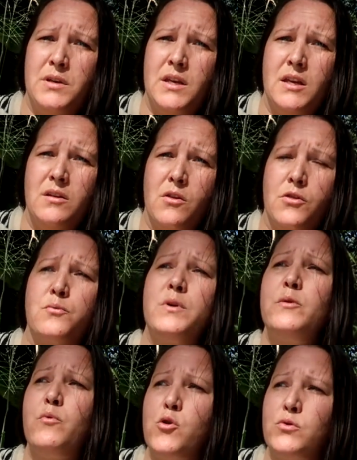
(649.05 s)
Pete,
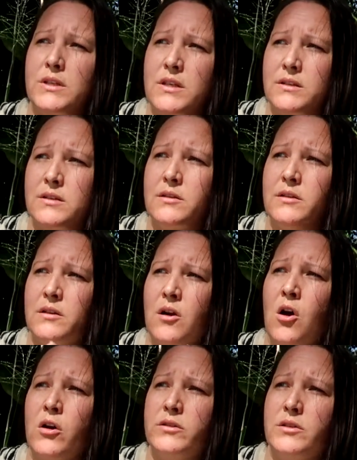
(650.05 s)
3 roads
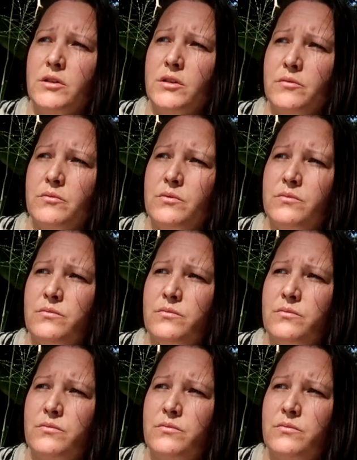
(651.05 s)
onto